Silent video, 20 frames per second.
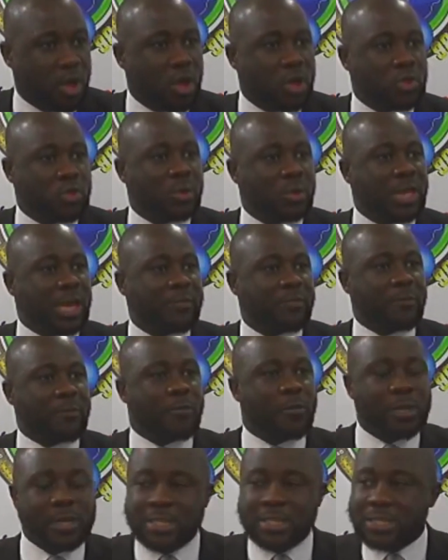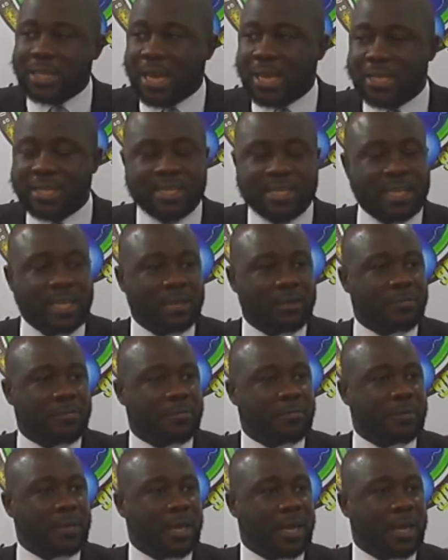So therefore, for instance, if